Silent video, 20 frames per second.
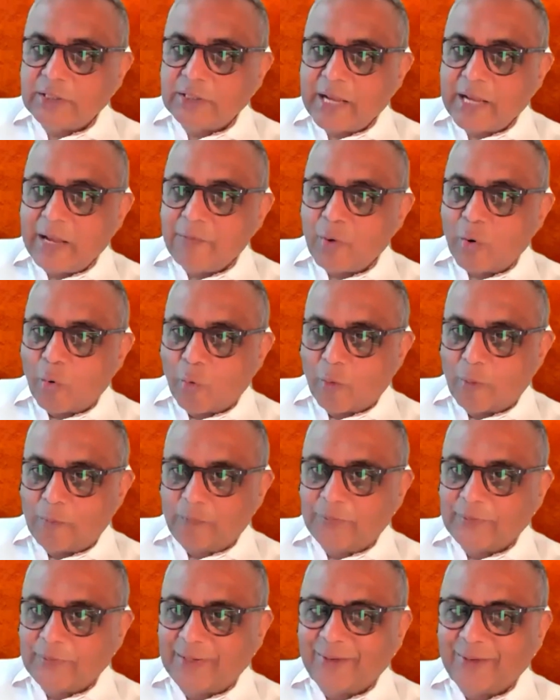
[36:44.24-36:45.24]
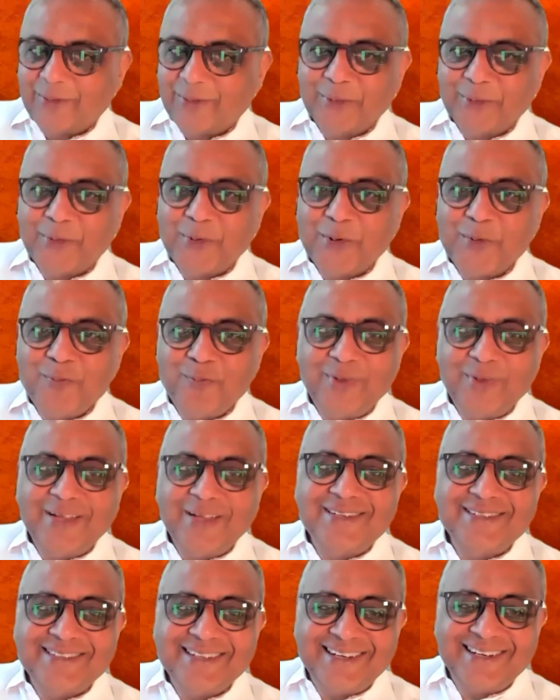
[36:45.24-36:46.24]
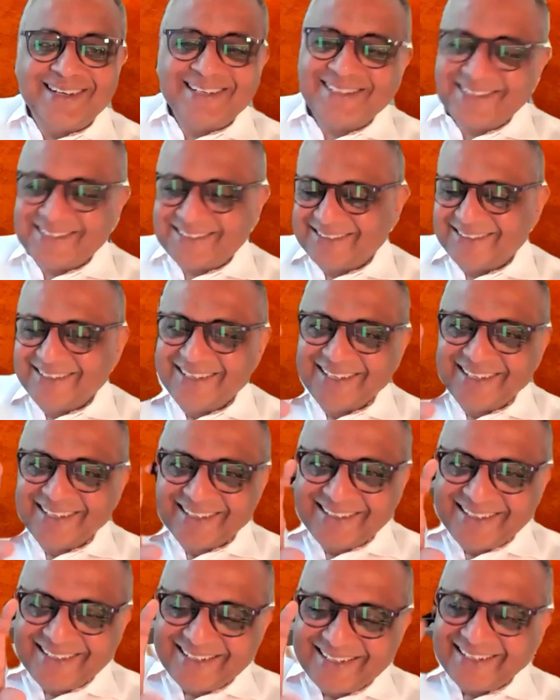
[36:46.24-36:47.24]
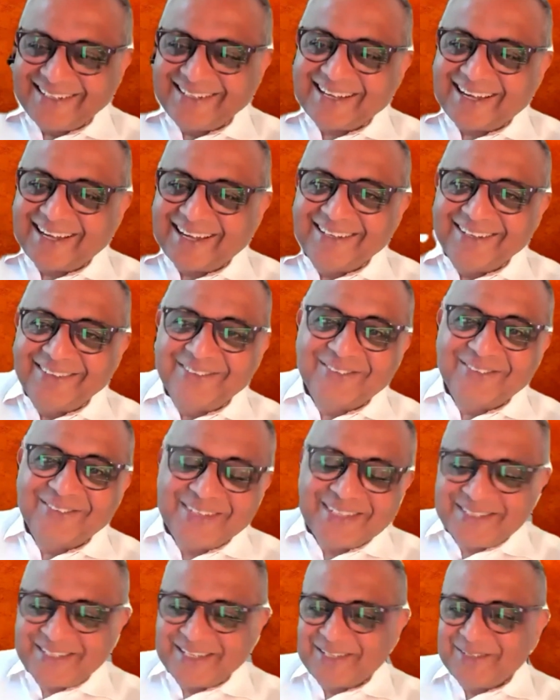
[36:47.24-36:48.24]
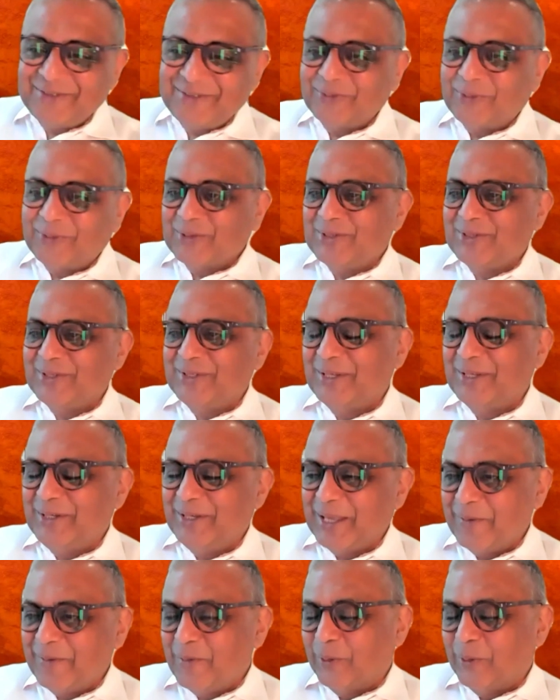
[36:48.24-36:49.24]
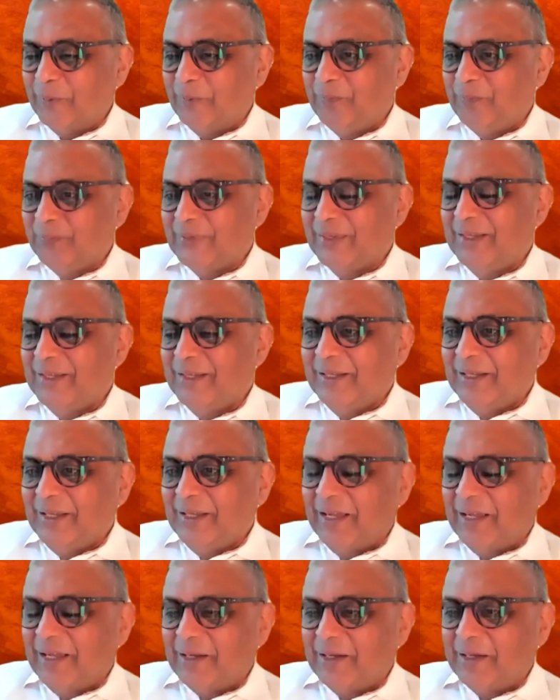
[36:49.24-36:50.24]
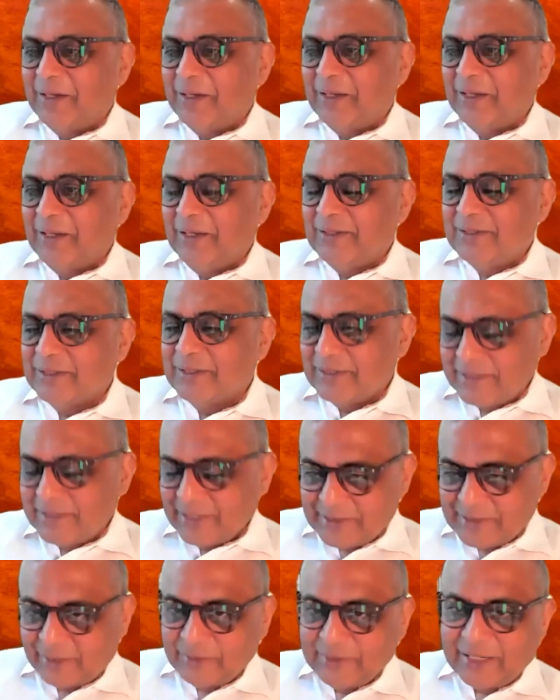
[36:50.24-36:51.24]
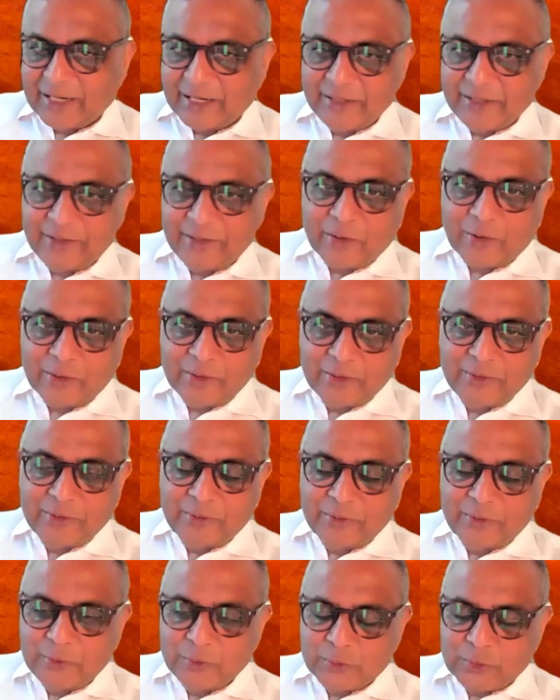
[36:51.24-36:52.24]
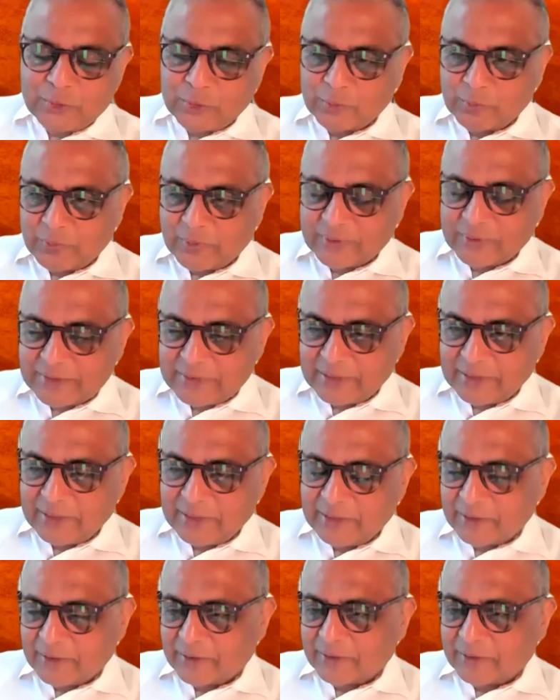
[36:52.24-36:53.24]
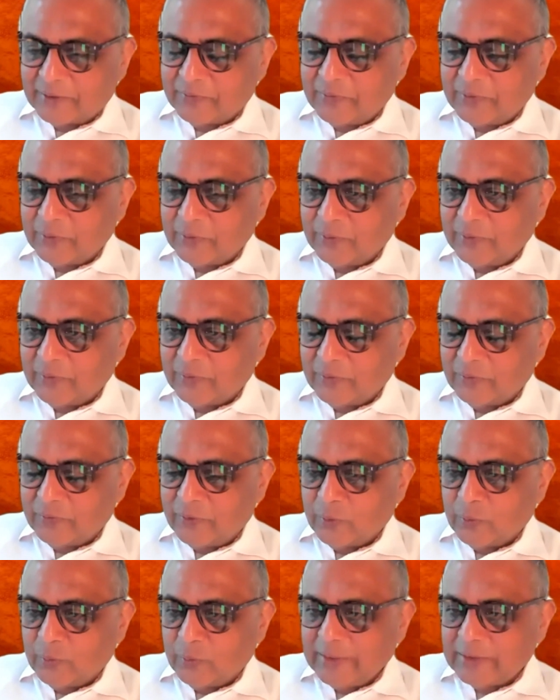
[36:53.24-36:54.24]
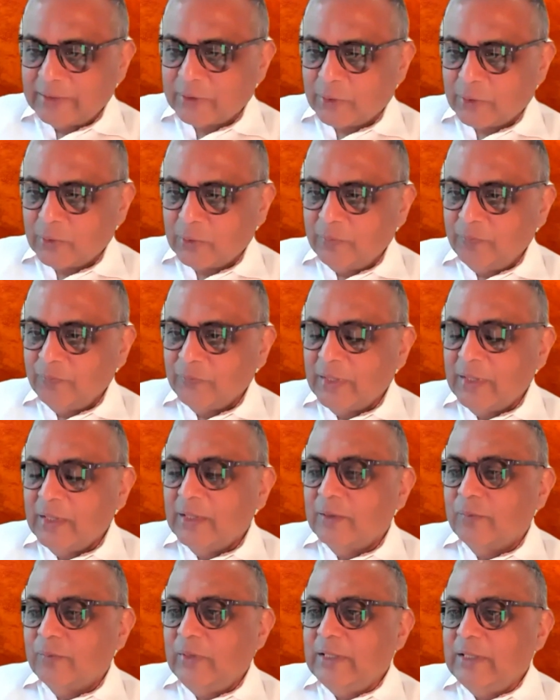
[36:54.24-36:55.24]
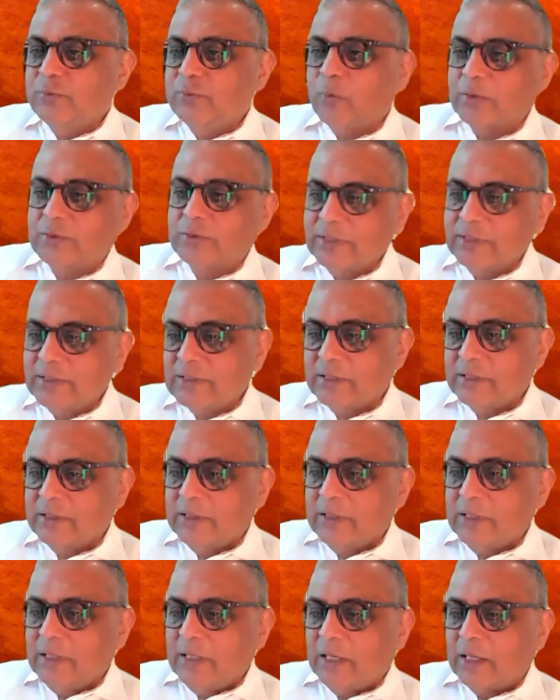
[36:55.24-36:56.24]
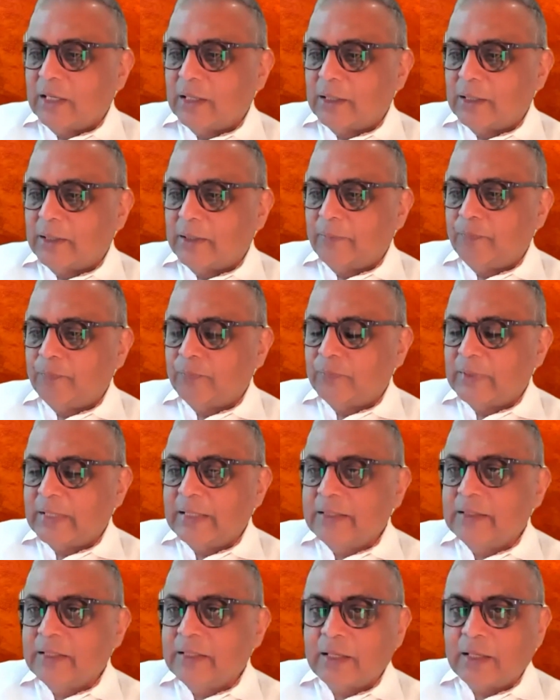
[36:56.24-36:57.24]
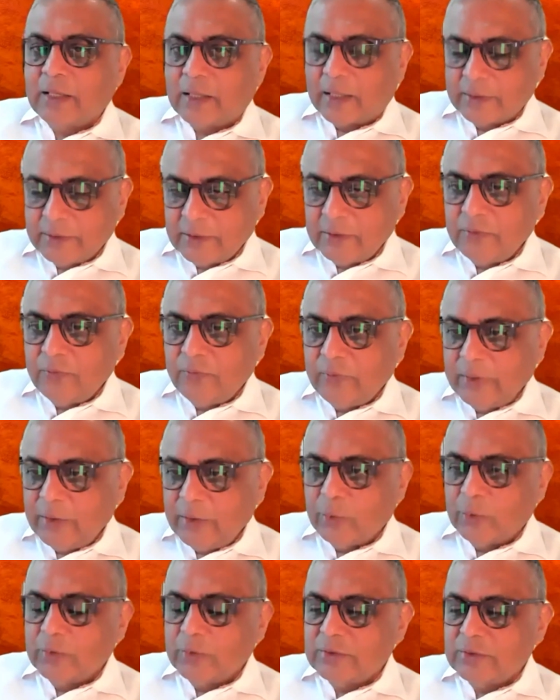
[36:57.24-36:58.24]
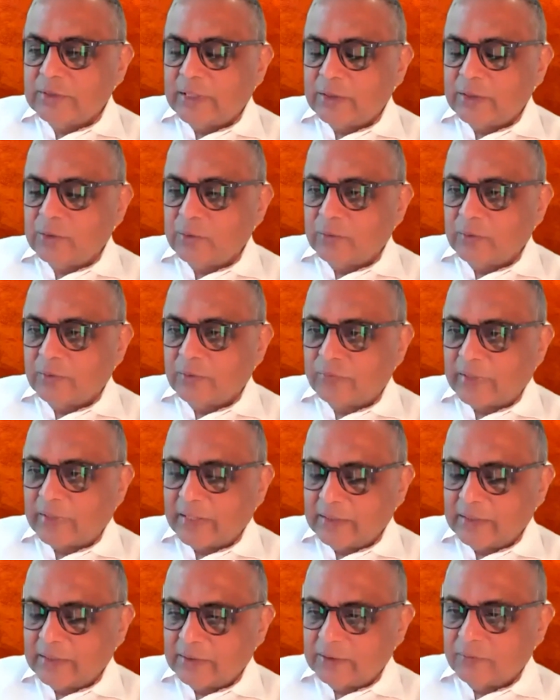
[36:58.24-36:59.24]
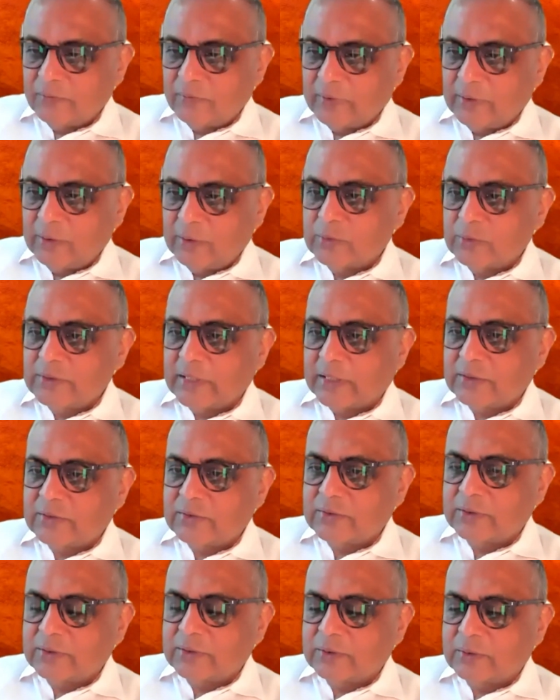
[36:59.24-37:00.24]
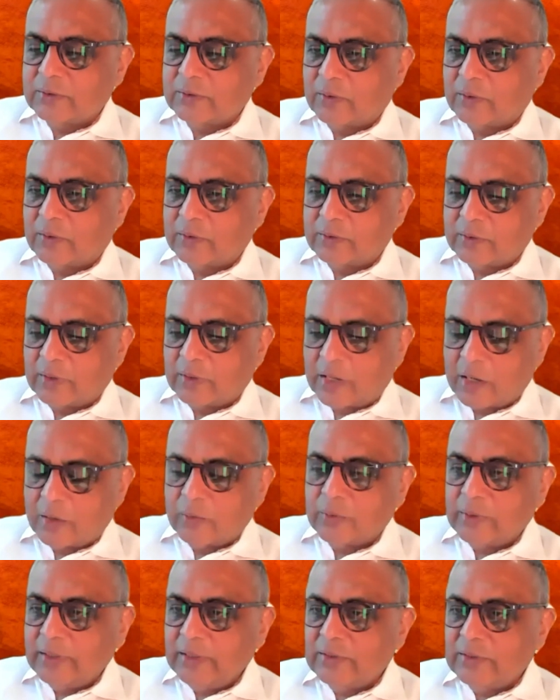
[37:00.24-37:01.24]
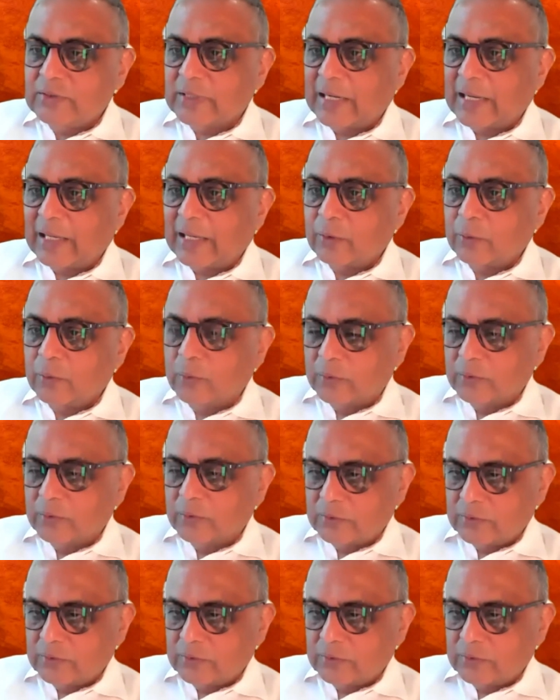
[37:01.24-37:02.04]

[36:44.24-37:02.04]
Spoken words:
demo. On the home page, there is a little tile which says watch the demo. It's something I recorded on YouTube personally a few weeks ago. Please watch it. Then there are other videos that you will find in the video section on how each algo